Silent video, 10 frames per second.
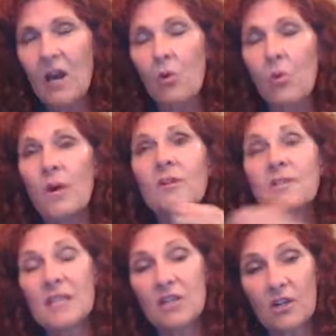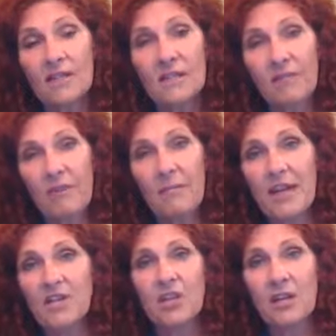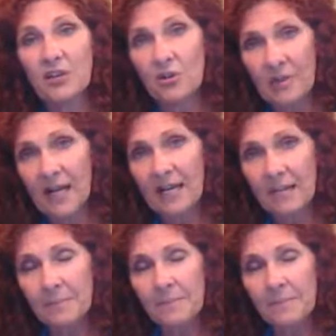will decrease inflammation in your body.